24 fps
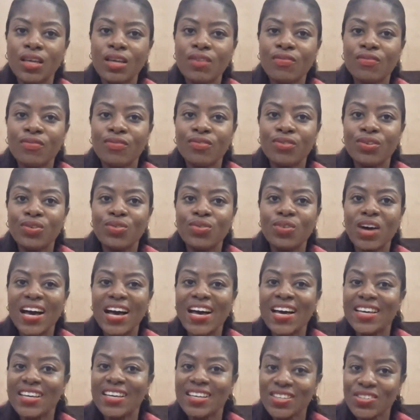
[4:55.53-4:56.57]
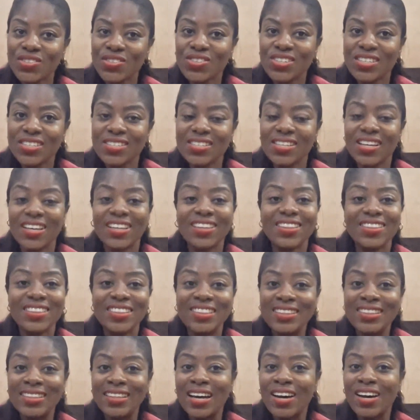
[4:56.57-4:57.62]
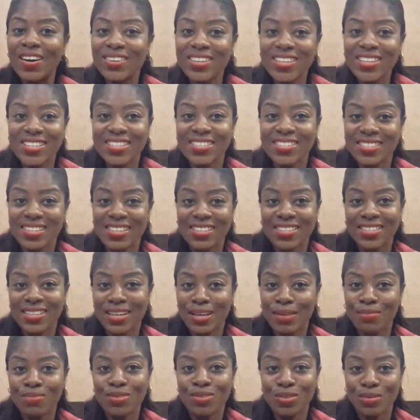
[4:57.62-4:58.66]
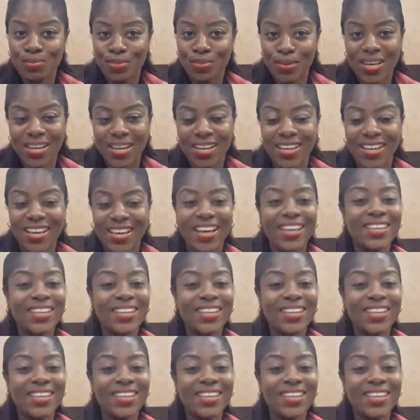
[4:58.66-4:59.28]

If you are interested, now is the time to buy.